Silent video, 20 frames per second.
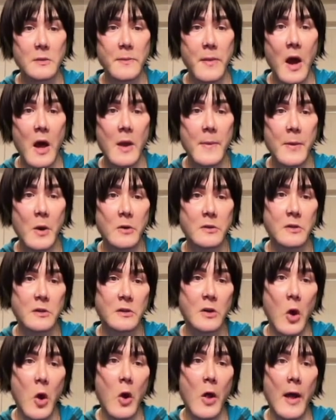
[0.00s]
polyposis
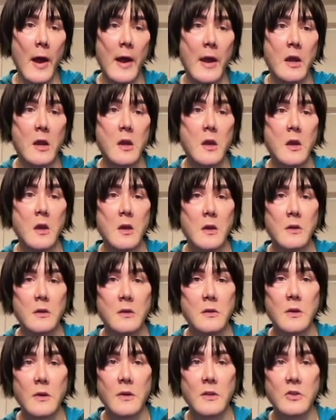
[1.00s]
coli.
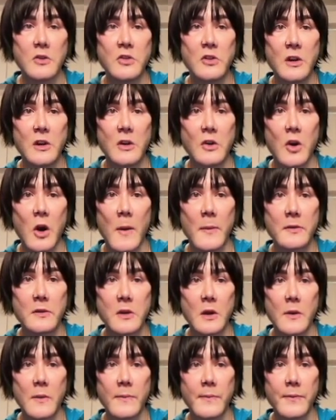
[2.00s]
So this gene
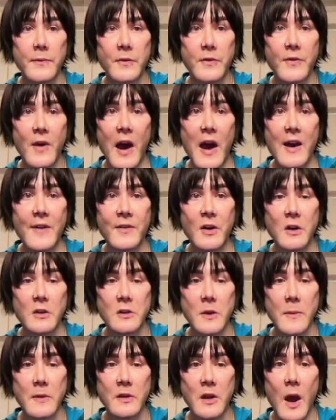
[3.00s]
chromosome 5
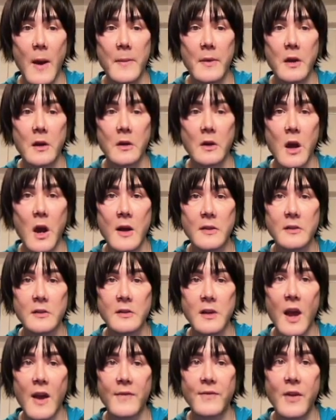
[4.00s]
autosomal dominant causes
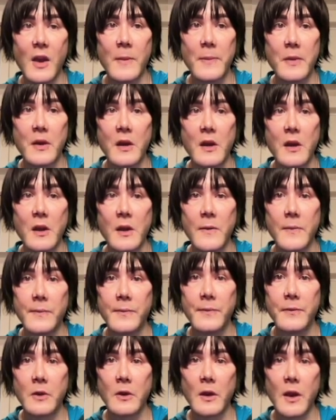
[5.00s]
FAP,
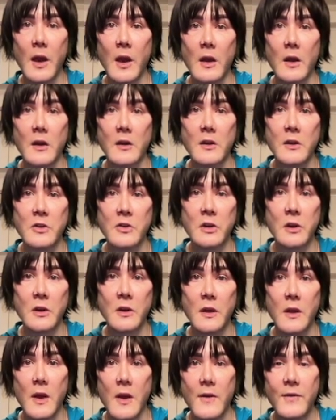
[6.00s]
okay, condition,
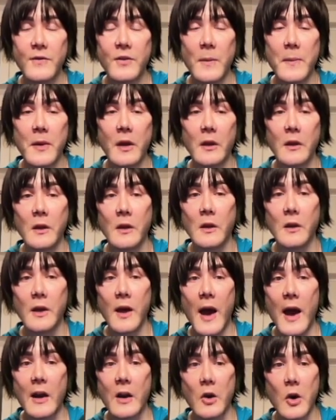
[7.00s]
familial
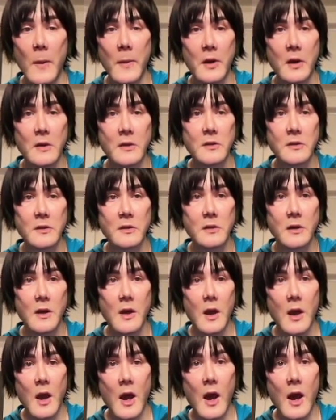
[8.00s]
adenomatous
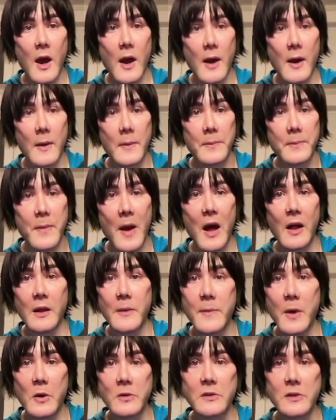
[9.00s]
uh,
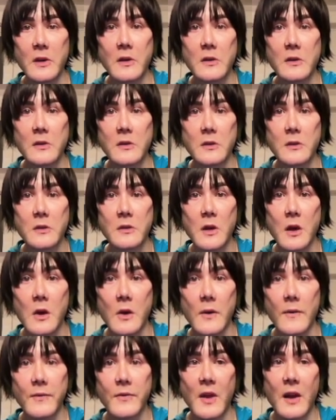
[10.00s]
polyposis.
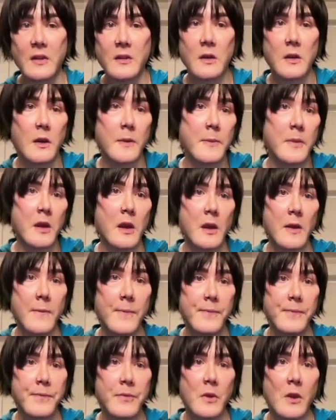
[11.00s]
So that's going to be
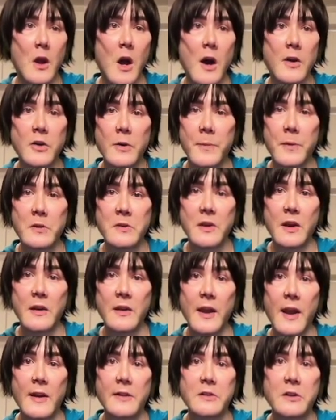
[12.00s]
100%
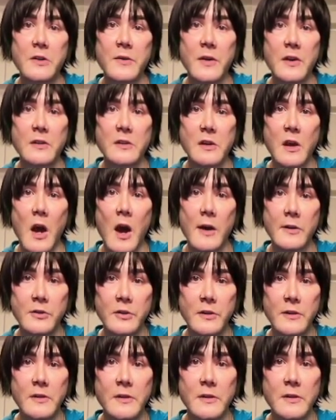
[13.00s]
cancer risk,
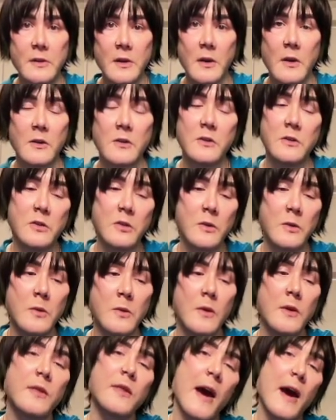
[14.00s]
hundreds
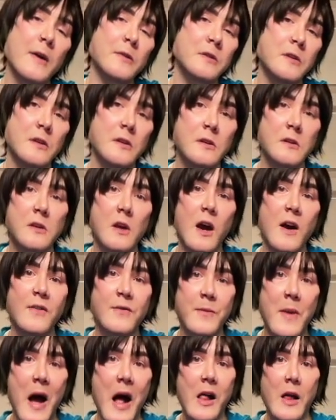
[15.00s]
to thousands of
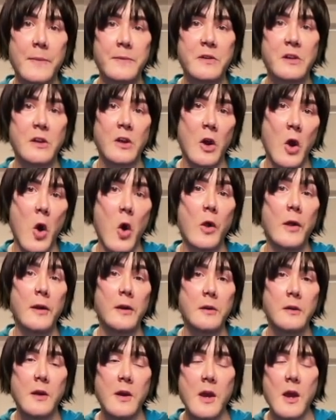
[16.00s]
polyps in the
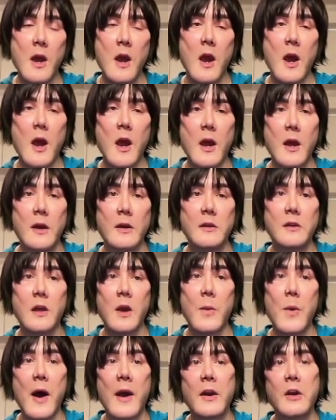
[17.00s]
colon. And they
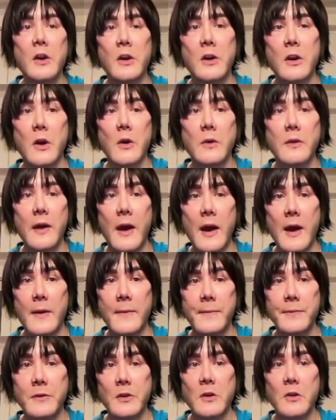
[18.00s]
want you to know that
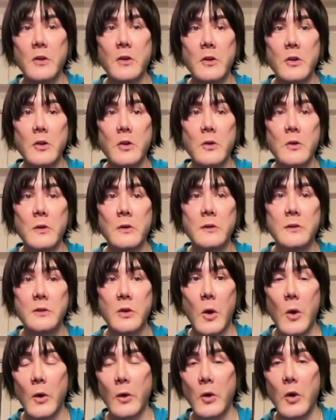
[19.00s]
you do
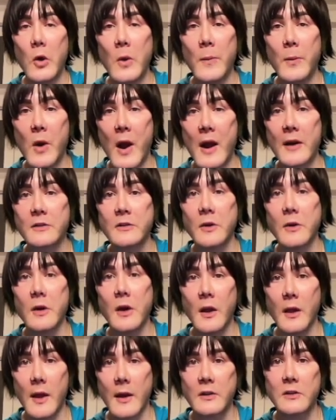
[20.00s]
total
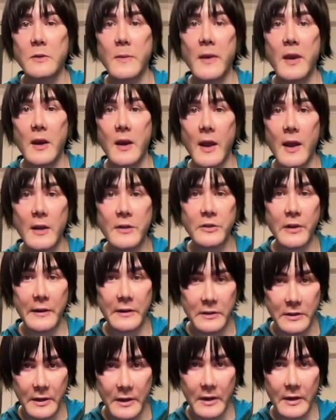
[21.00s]
proctocolectomy at age
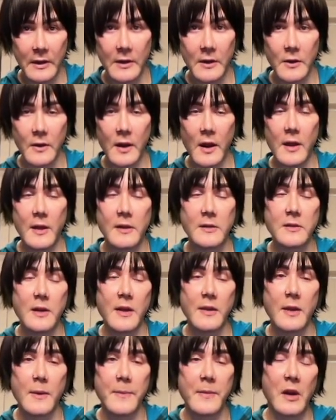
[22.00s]
18. Okay, that's on
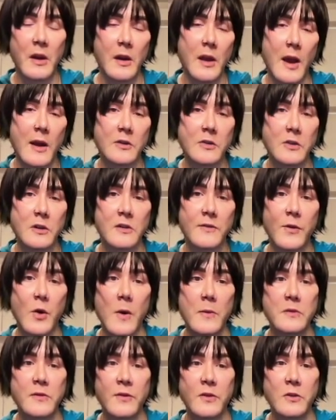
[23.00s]
the pediatrics
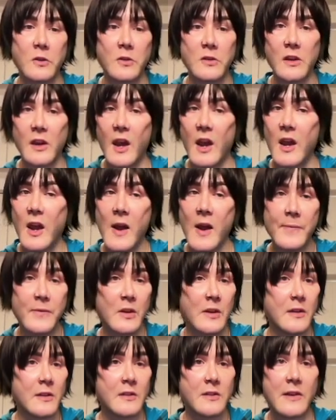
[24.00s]
forms for TCK.
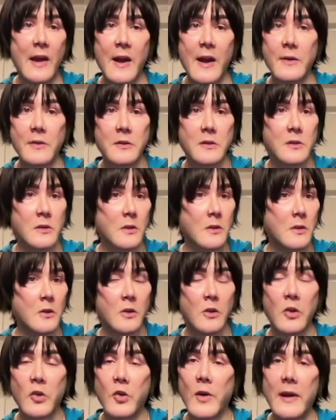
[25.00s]
Sounds
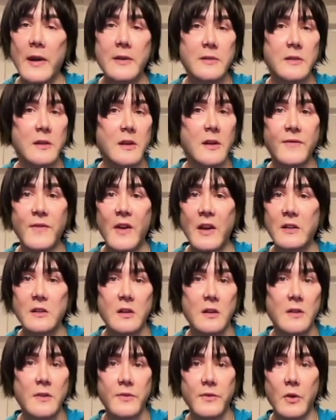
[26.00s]
crazy
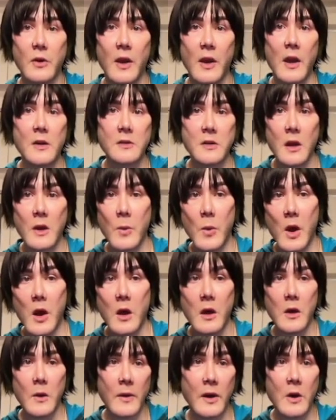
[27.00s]
invasive. Okay, you say,
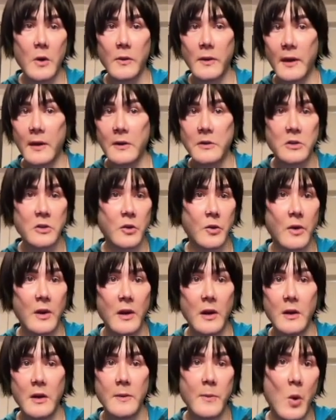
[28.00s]
well, we don't like
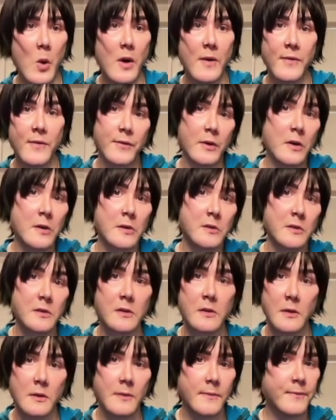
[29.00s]
screen more
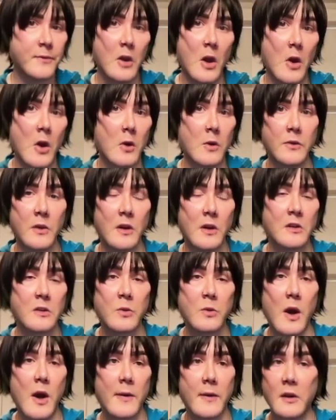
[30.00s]
first. No, they just
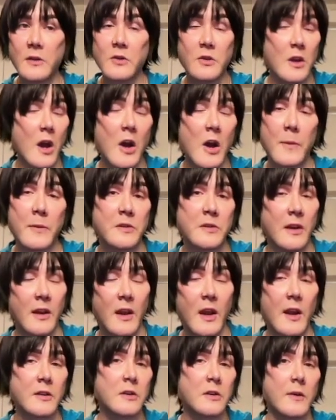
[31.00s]
want, because there's 100%
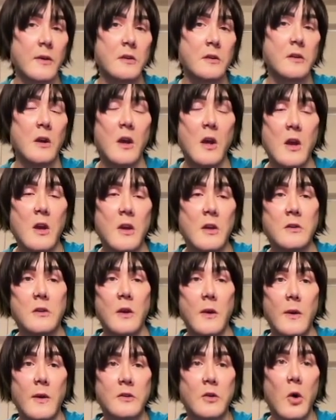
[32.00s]
cancer risk. So
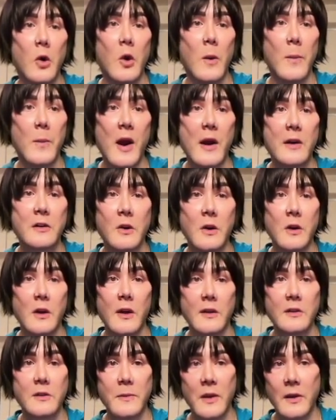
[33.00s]
they want total
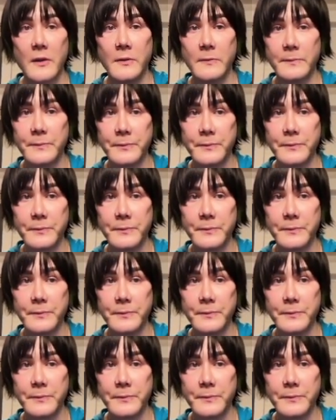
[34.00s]
proctocolectomy